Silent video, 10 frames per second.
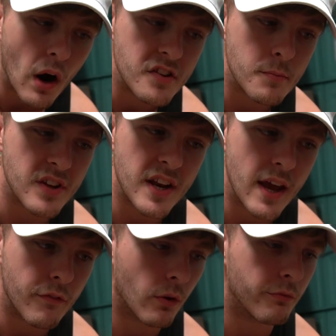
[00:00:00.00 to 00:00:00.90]
items in
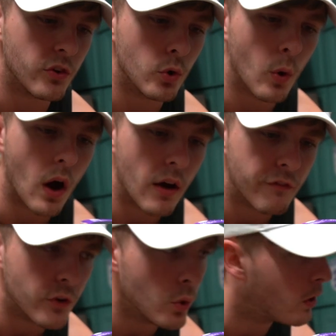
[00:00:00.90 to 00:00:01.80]
here from Fuel, uh,
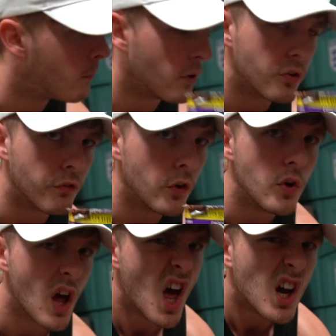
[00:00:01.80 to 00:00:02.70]
Fuel and Muscle
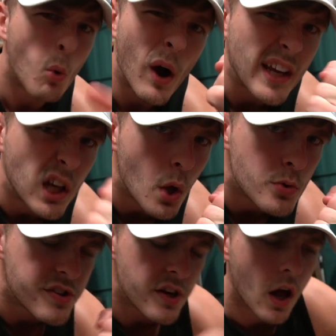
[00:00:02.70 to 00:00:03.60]
Food. Quite
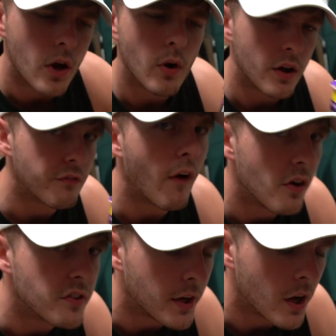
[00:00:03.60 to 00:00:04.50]
close, you know, as far as I